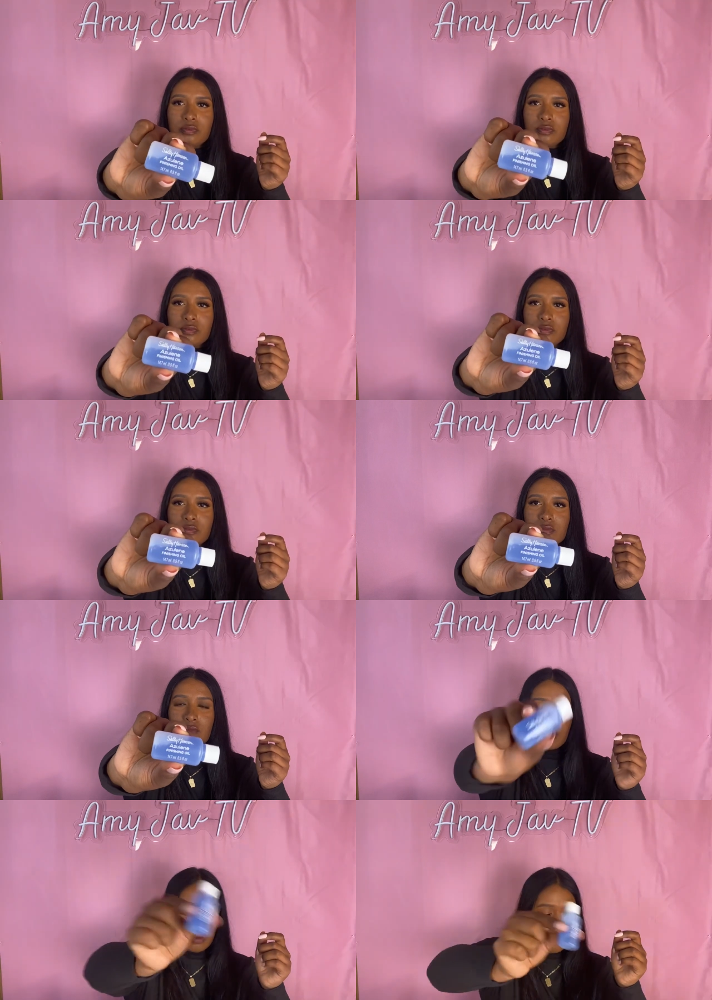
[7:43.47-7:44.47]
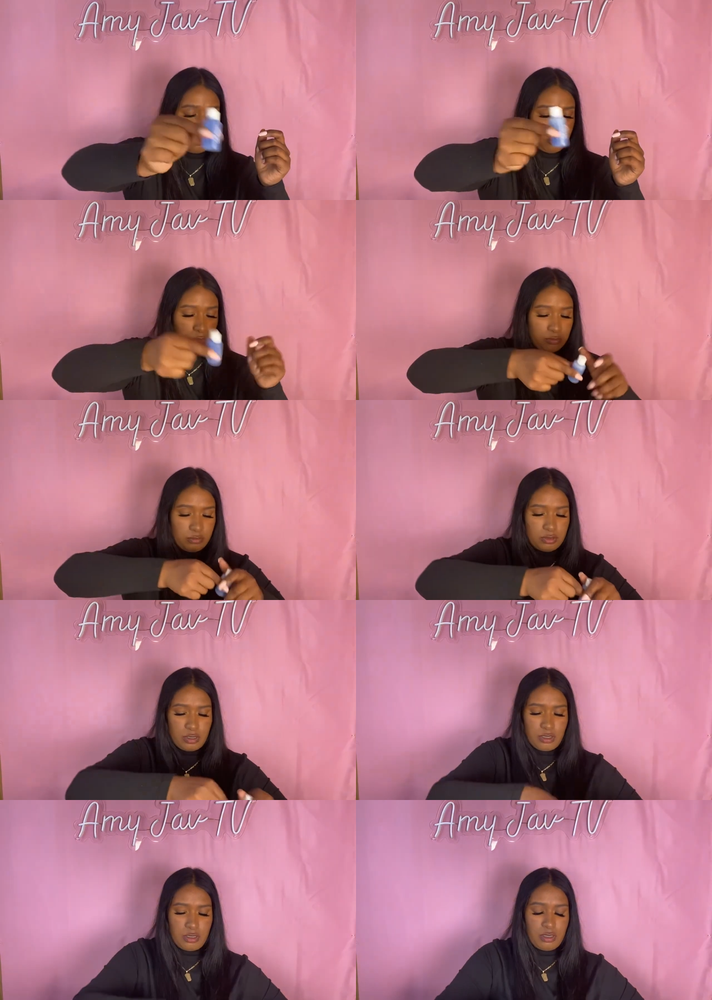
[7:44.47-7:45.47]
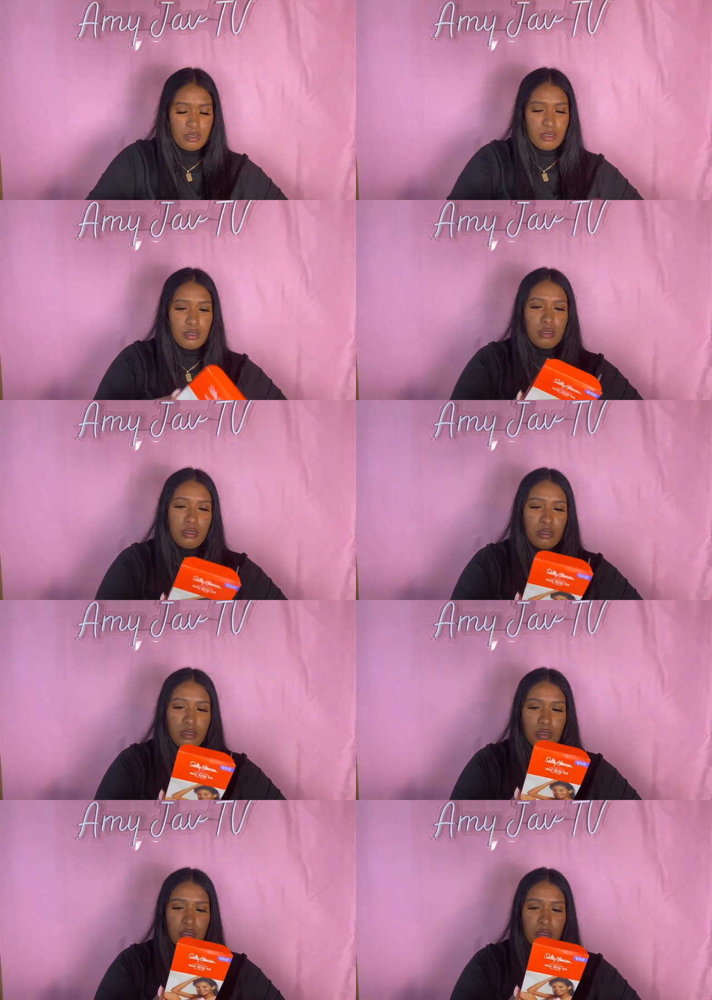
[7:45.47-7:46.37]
(silence)